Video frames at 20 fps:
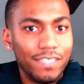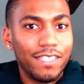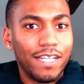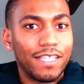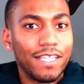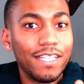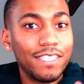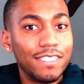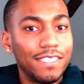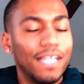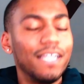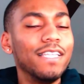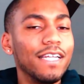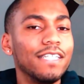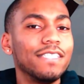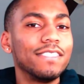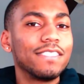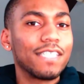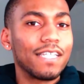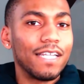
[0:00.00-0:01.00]
Like, these
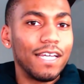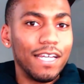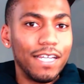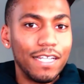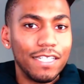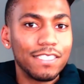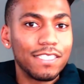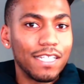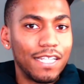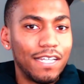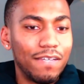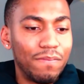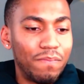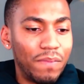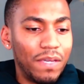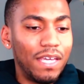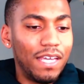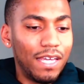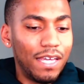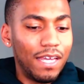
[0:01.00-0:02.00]
endings can easily
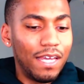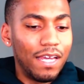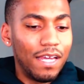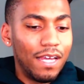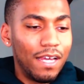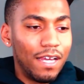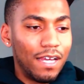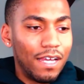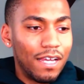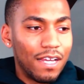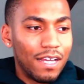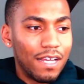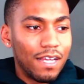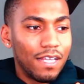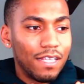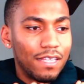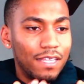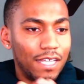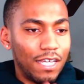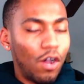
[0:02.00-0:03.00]
be
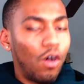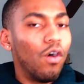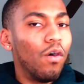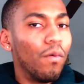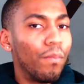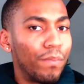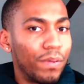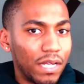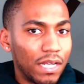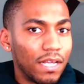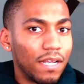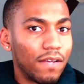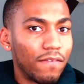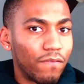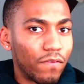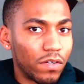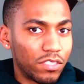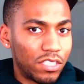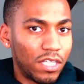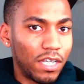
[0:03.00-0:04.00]
the opening
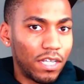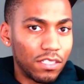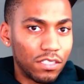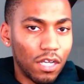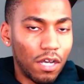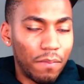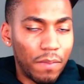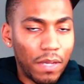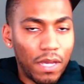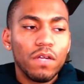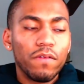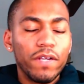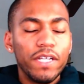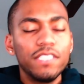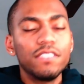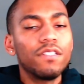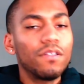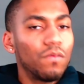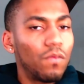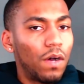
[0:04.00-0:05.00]
for Chainsaw Man.
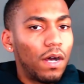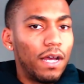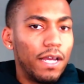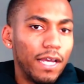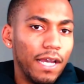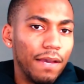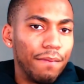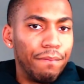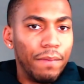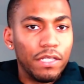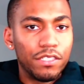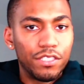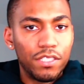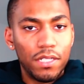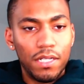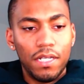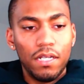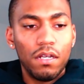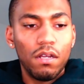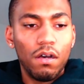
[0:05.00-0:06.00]
Reason why I'm
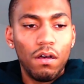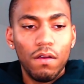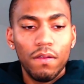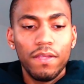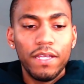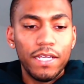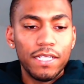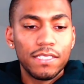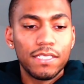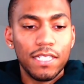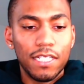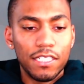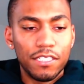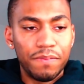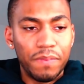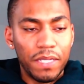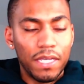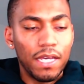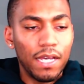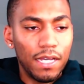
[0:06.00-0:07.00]
mentioning all this is
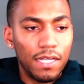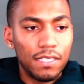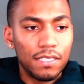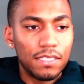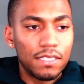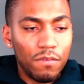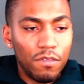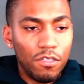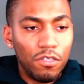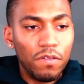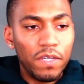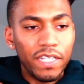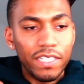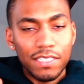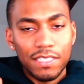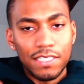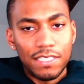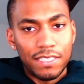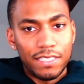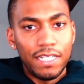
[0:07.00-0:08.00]
because you can
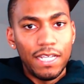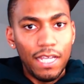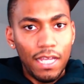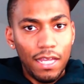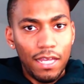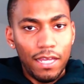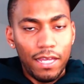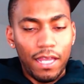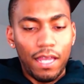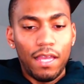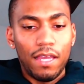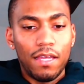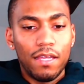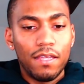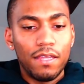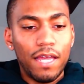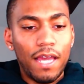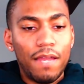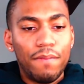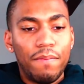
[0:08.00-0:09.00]
see
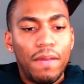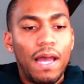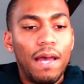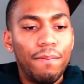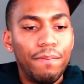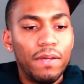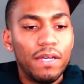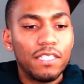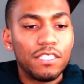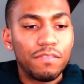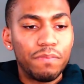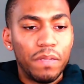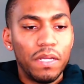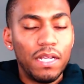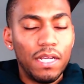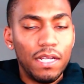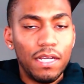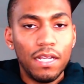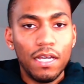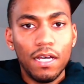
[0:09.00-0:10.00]
that Mappa is
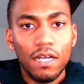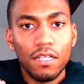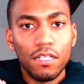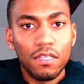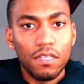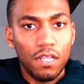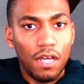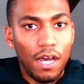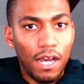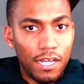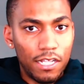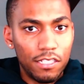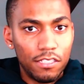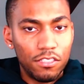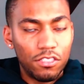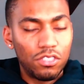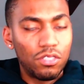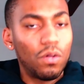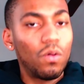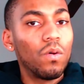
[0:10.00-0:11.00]
putting a lot
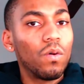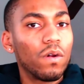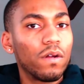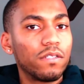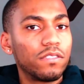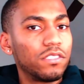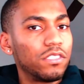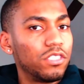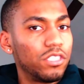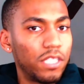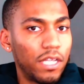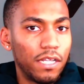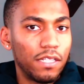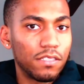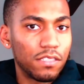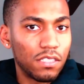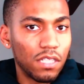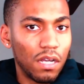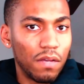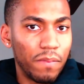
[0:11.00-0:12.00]
towards
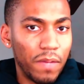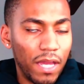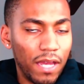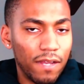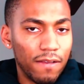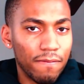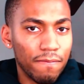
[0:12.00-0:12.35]
Chainsaw Man.